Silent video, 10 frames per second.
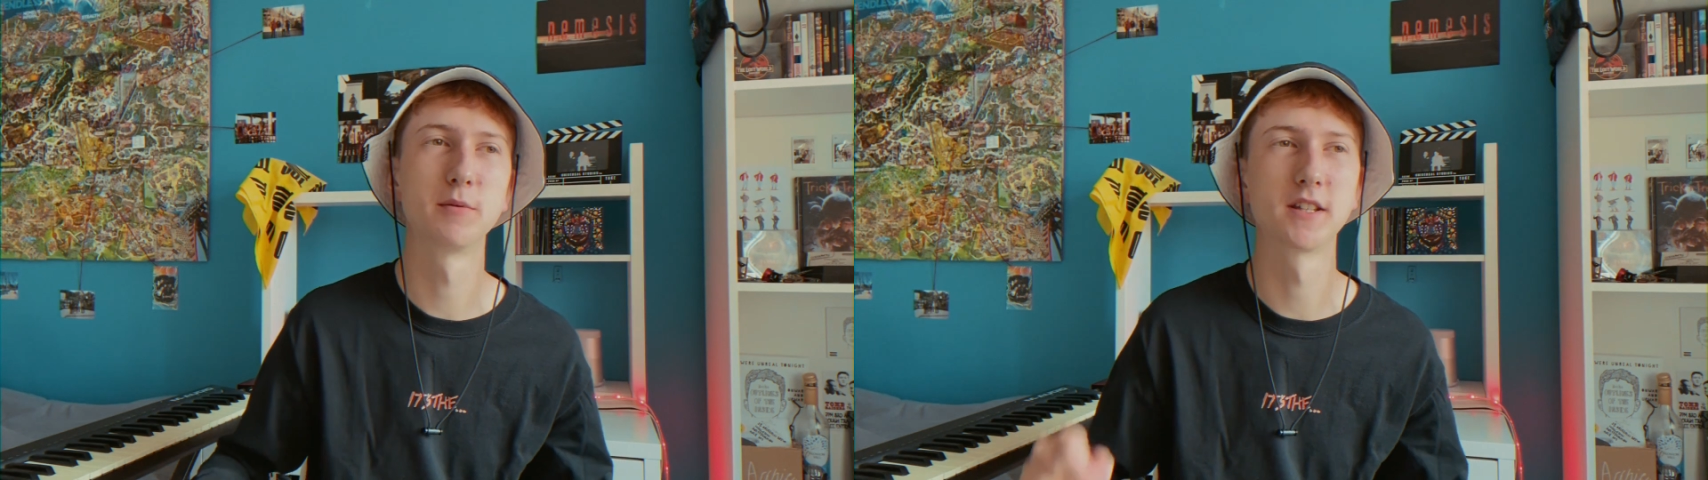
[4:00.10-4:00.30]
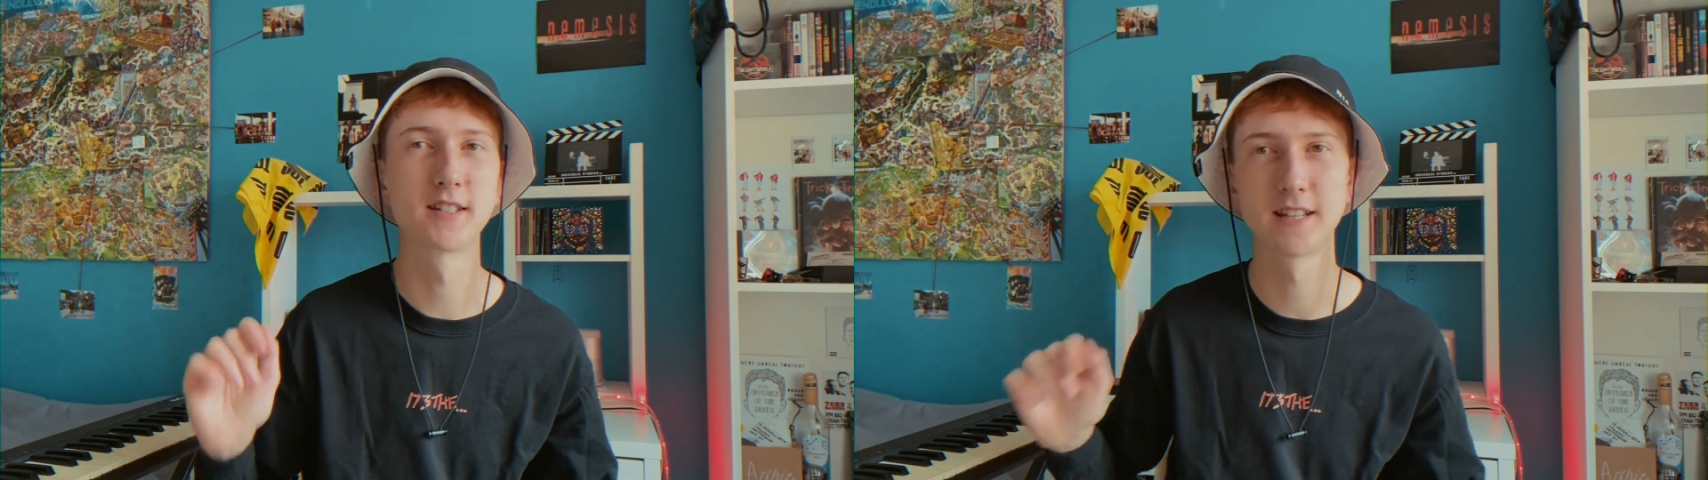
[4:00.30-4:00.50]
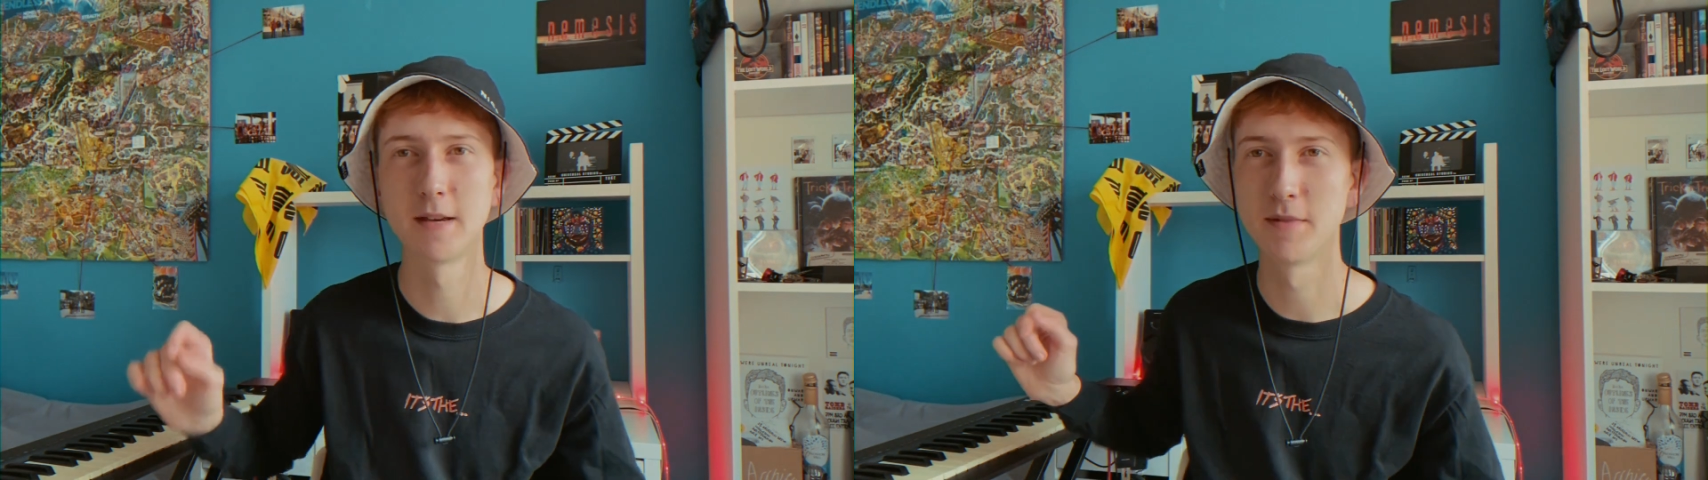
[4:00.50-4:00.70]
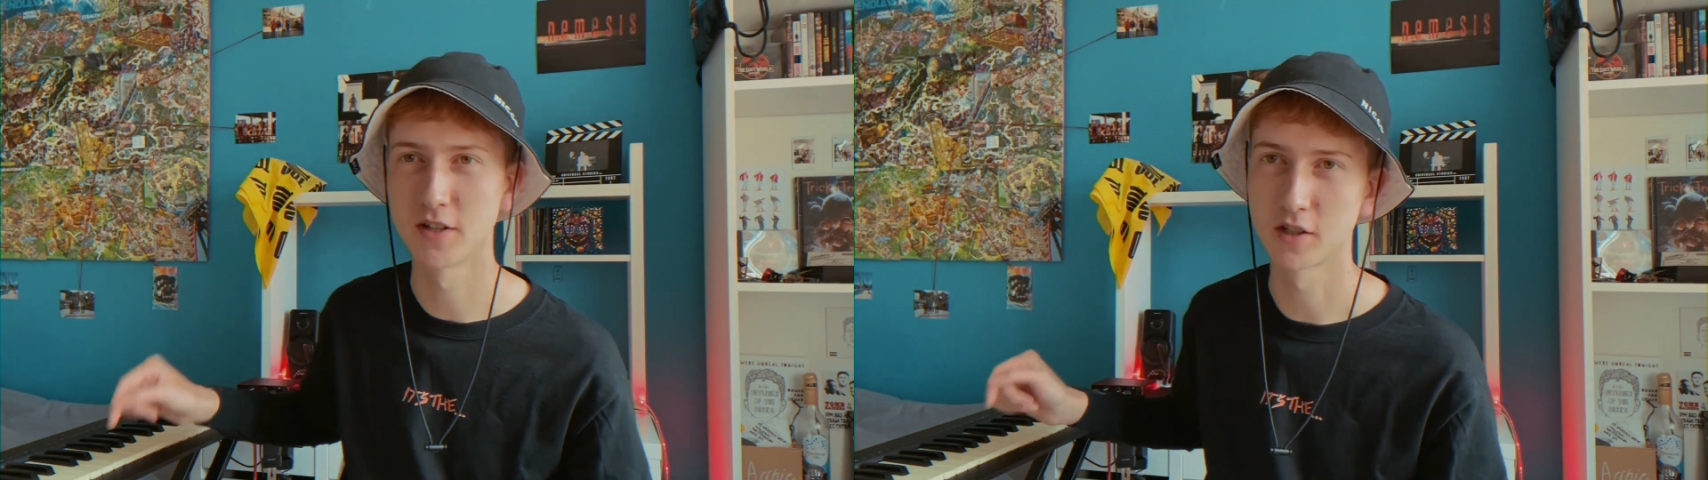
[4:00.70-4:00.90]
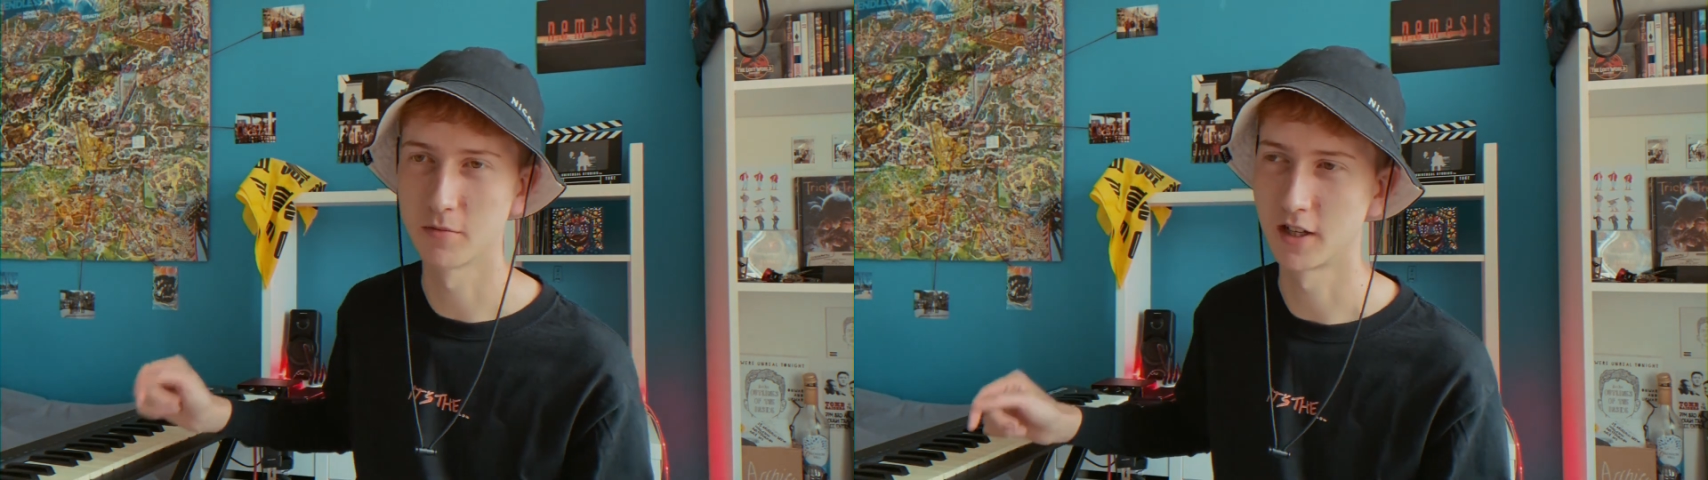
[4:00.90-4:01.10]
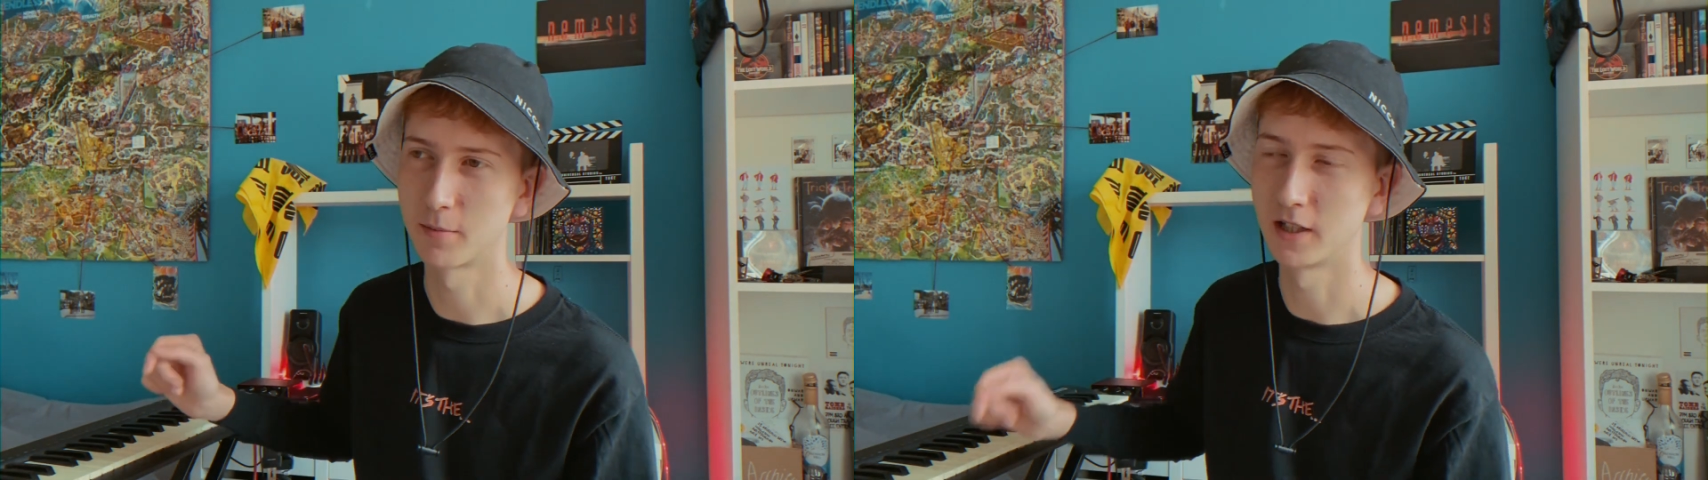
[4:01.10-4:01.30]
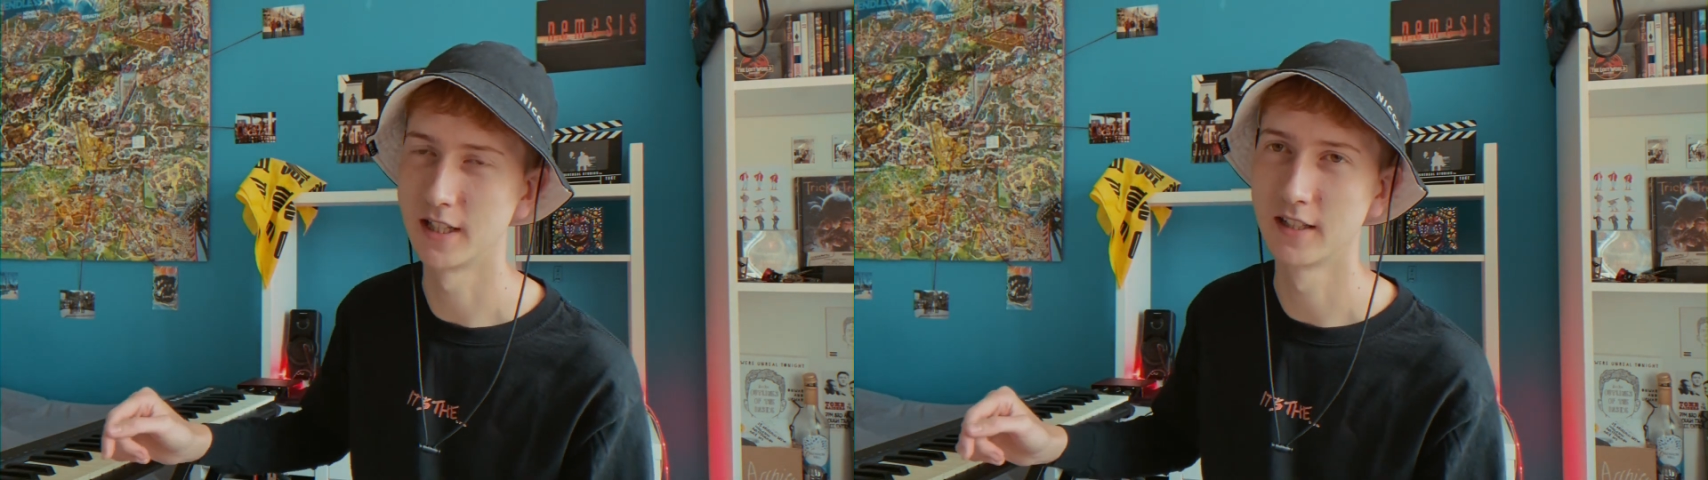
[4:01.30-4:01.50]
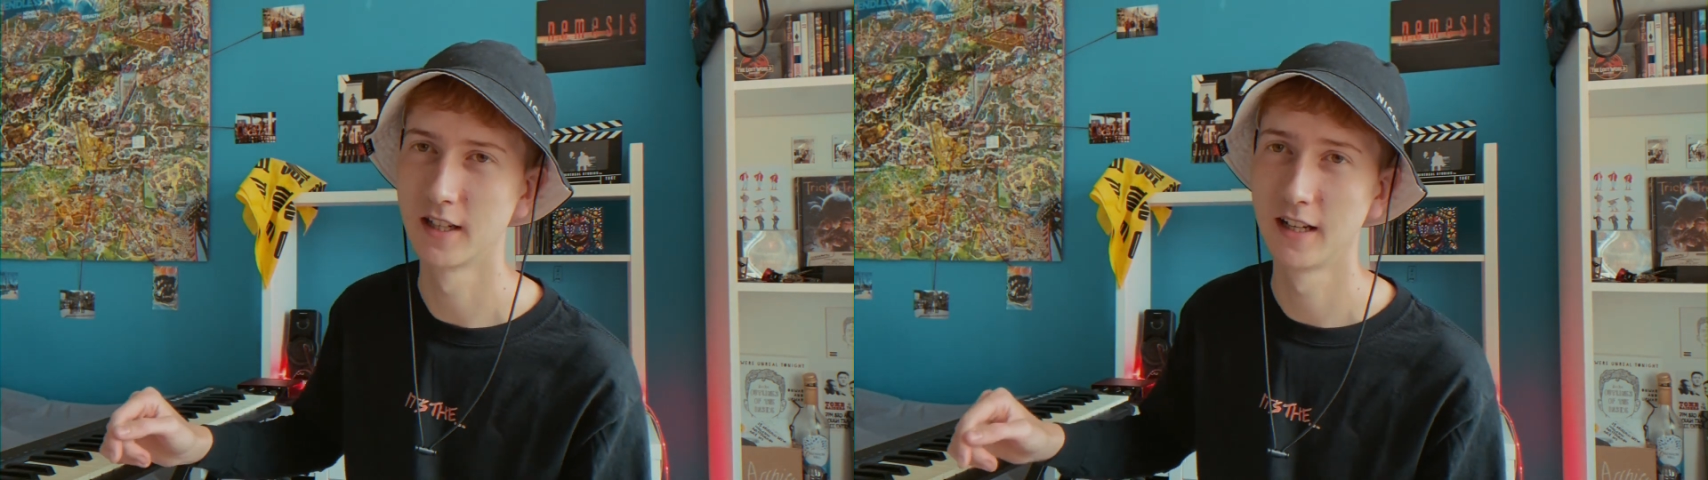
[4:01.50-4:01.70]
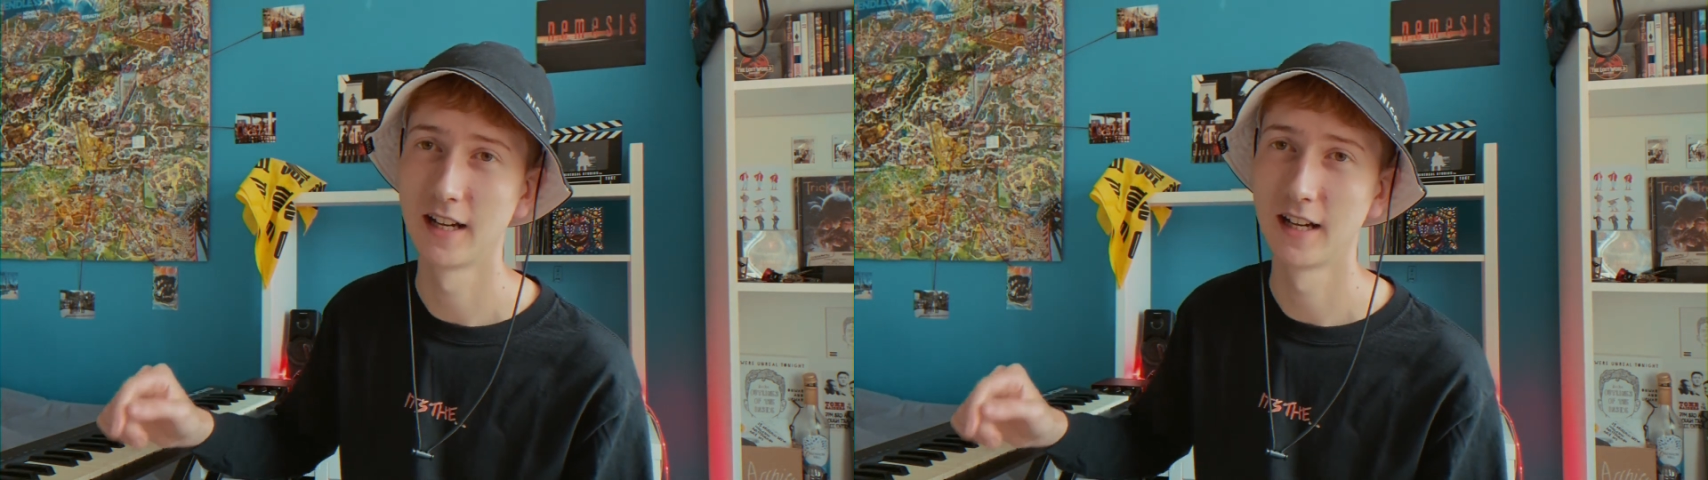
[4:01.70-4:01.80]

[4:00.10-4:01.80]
with the same instrument I played